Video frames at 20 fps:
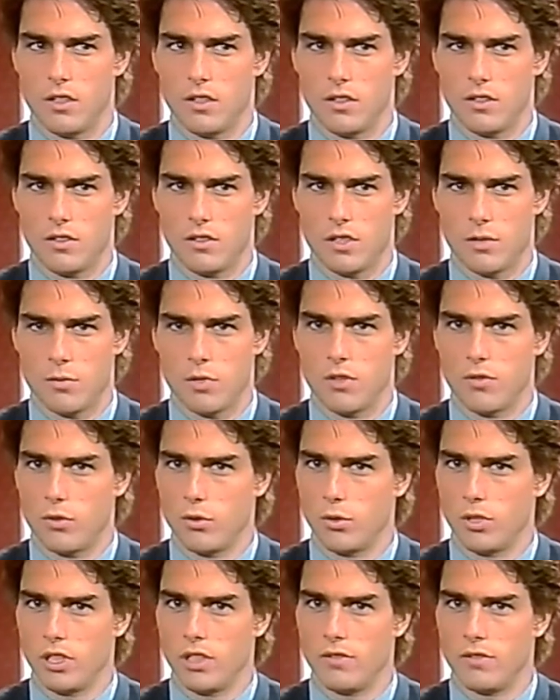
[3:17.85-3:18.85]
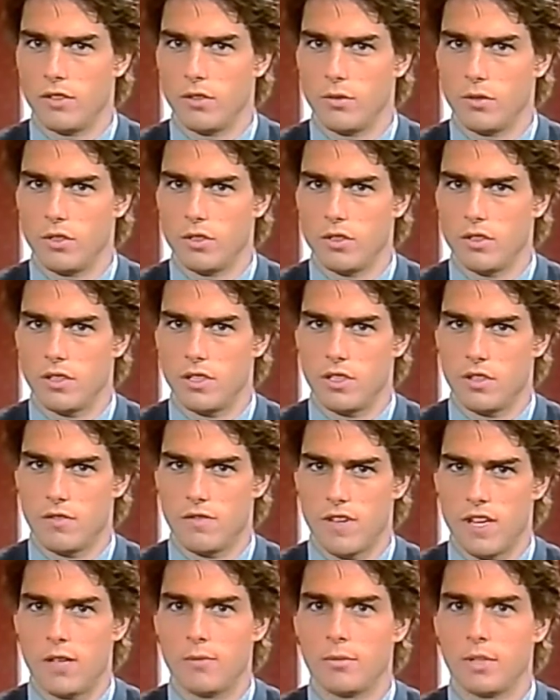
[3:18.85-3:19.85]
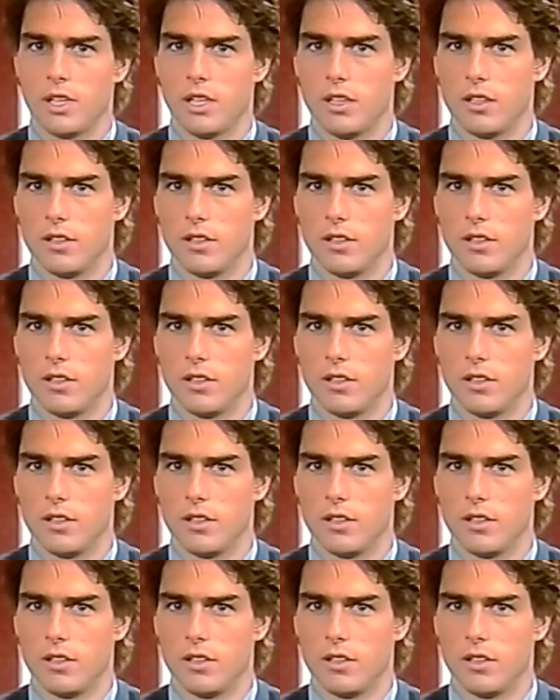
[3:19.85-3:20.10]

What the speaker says: somewhat of a relief to his family.